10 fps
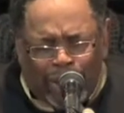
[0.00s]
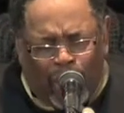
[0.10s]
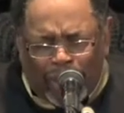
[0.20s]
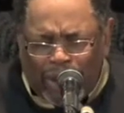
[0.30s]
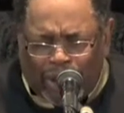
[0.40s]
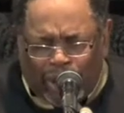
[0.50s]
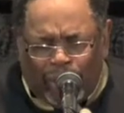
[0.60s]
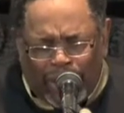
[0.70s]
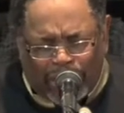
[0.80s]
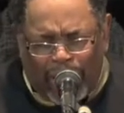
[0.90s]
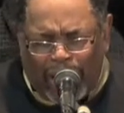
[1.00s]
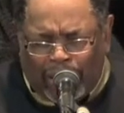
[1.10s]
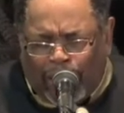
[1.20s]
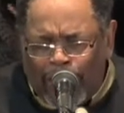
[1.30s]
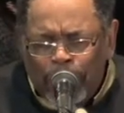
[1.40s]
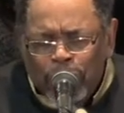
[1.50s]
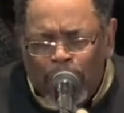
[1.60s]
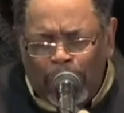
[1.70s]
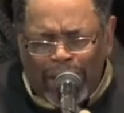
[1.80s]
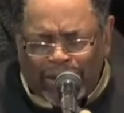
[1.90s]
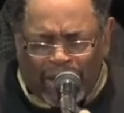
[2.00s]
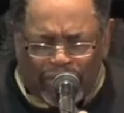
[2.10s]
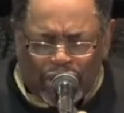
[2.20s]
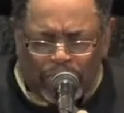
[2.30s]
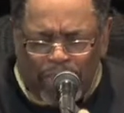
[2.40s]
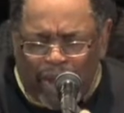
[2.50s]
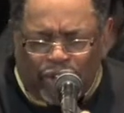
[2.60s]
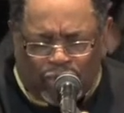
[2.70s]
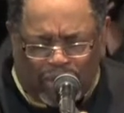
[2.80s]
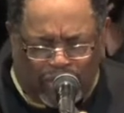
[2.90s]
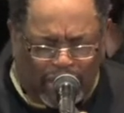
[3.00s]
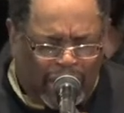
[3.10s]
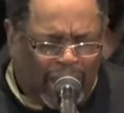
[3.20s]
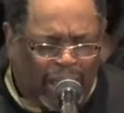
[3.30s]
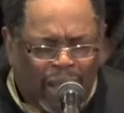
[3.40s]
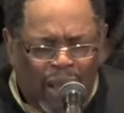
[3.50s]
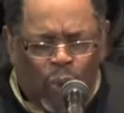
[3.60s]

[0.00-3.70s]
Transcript: Lord, encourage, my God. Bless that this ministry today